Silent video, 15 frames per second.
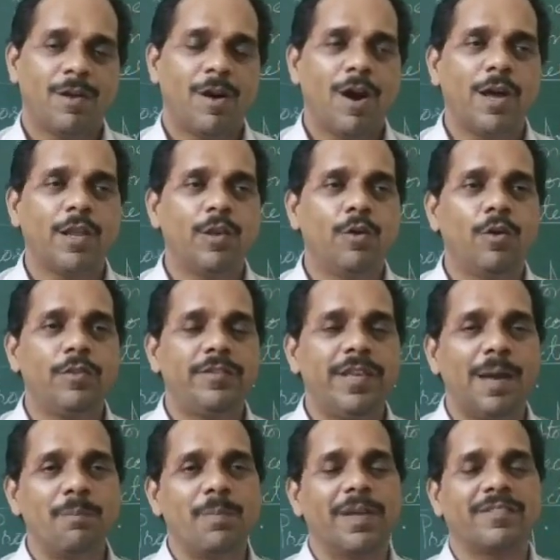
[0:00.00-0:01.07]
Or you
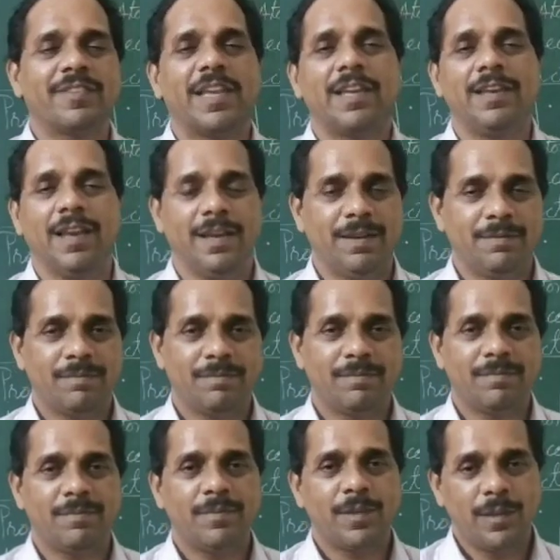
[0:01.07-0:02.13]
jump a signal.
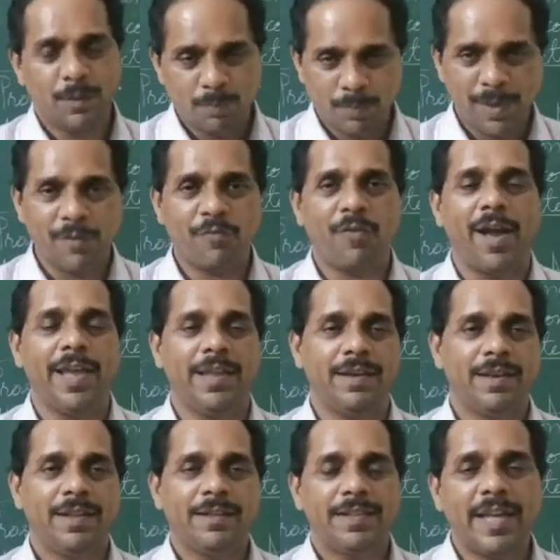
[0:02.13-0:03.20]
You pay
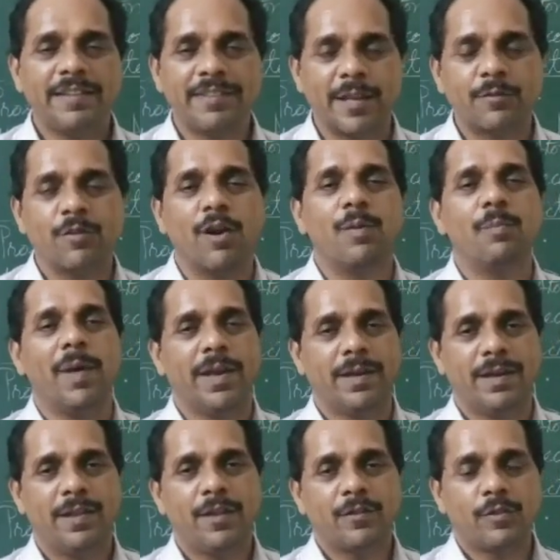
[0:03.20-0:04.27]
fine. That's
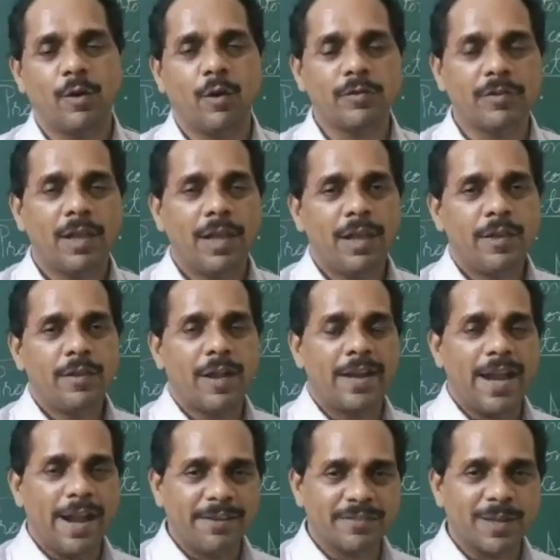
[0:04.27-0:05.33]
atonement. So you
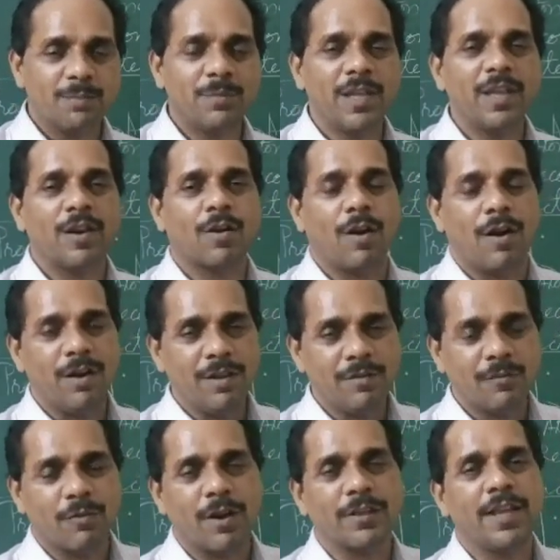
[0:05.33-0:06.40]
have done something
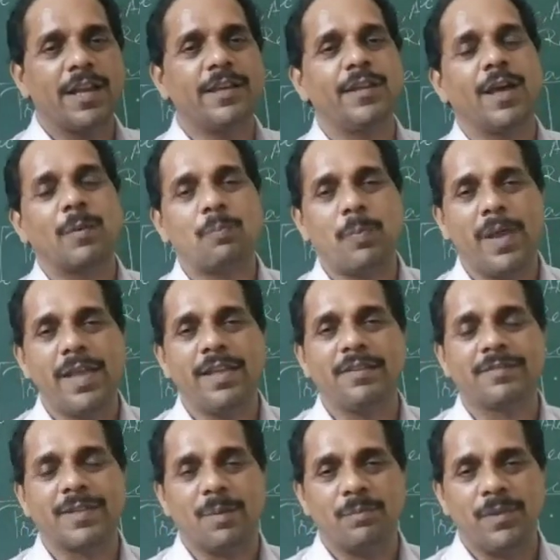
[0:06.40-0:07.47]
wrong, for that you are paying
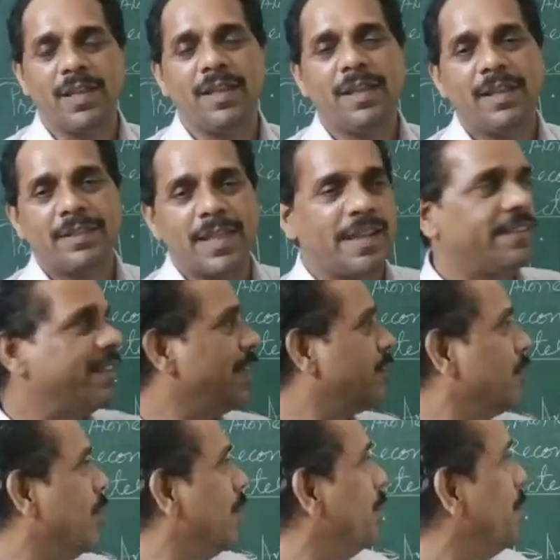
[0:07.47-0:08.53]
something. That is
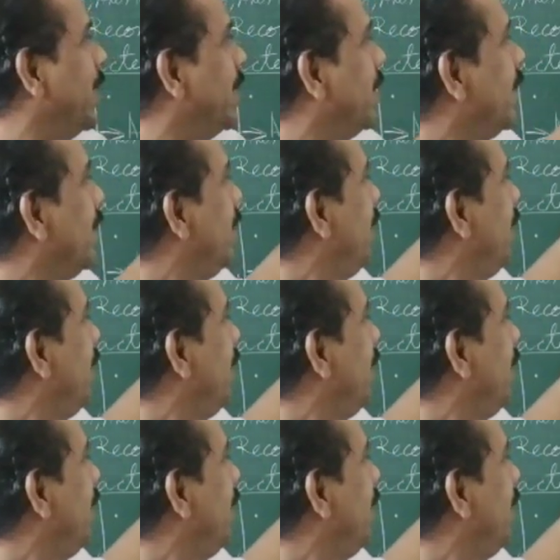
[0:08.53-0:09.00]
atonement.